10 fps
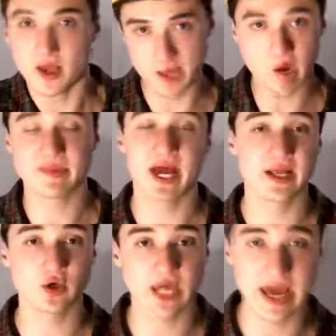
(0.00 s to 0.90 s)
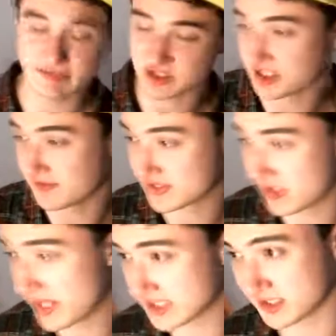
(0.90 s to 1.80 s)
Nope, that ain't gonna happen, Chief,
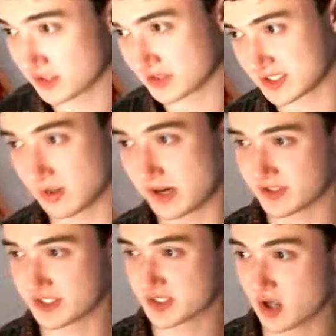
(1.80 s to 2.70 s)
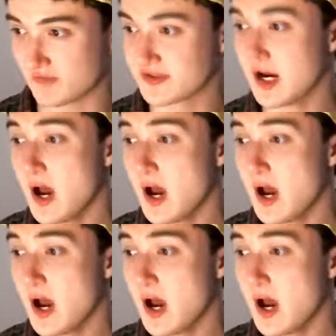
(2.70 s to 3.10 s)
so that's another reason why I'm bringing Scarf.